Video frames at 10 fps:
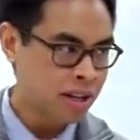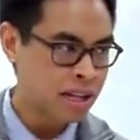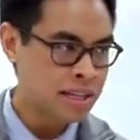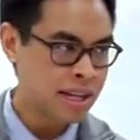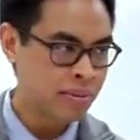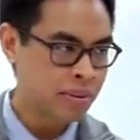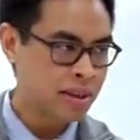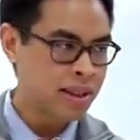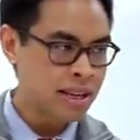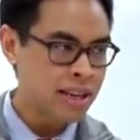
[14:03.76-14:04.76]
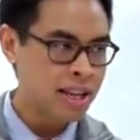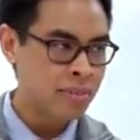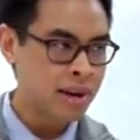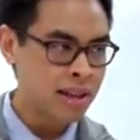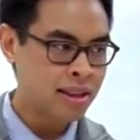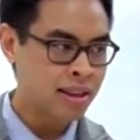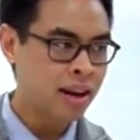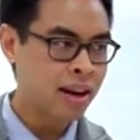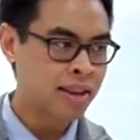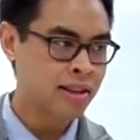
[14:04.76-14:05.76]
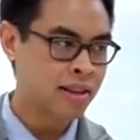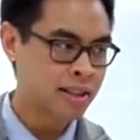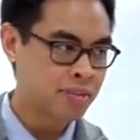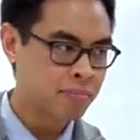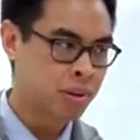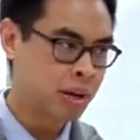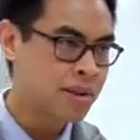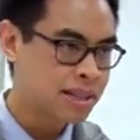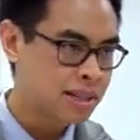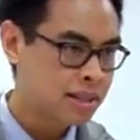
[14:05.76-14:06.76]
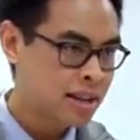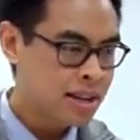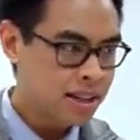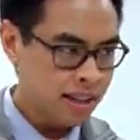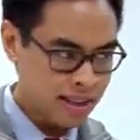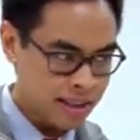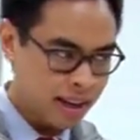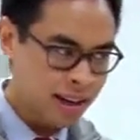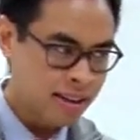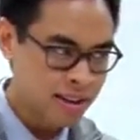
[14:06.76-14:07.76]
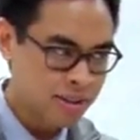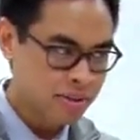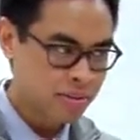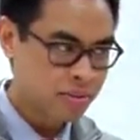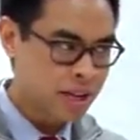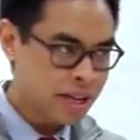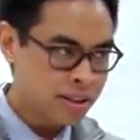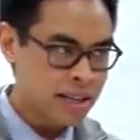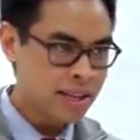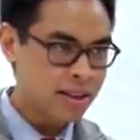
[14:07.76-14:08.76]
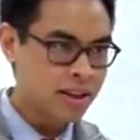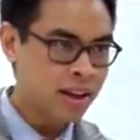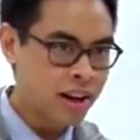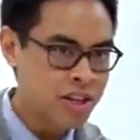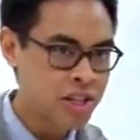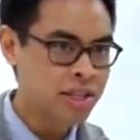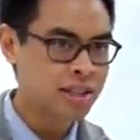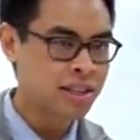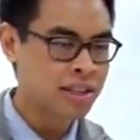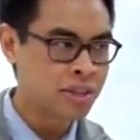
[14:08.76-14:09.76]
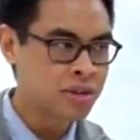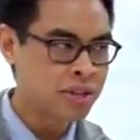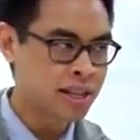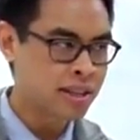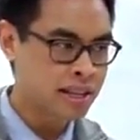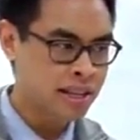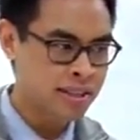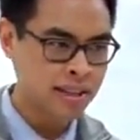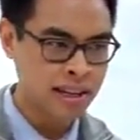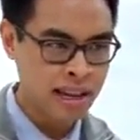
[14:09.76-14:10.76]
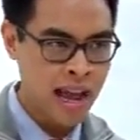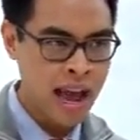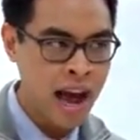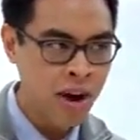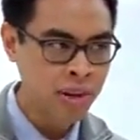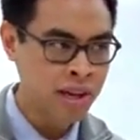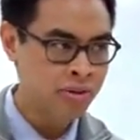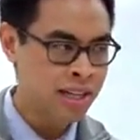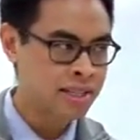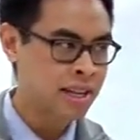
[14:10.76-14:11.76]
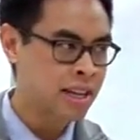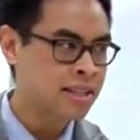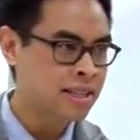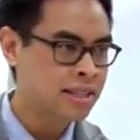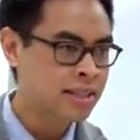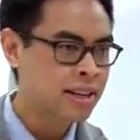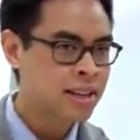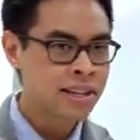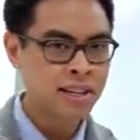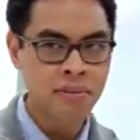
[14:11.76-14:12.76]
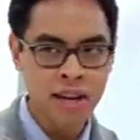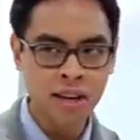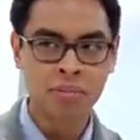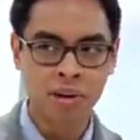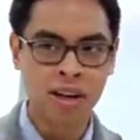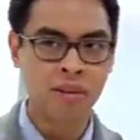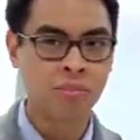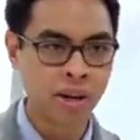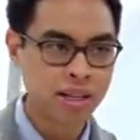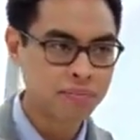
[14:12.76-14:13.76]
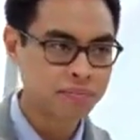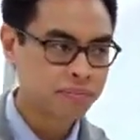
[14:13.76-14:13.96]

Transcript: here is that when we're thinking about the author's purpose, like the author is really consciously using things like how he writes sentences to make a broader point.